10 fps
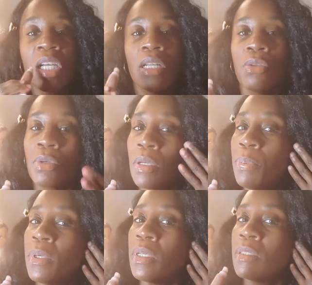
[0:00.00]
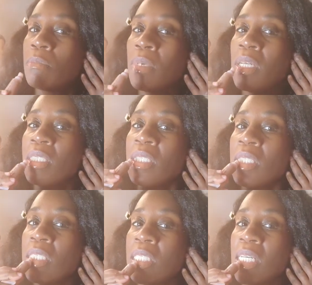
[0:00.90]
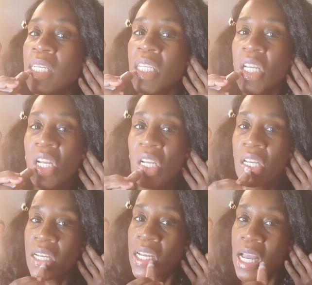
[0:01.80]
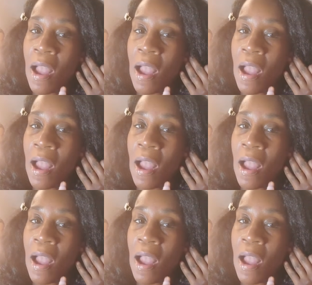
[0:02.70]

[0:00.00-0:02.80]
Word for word: And you can put as much as you like. I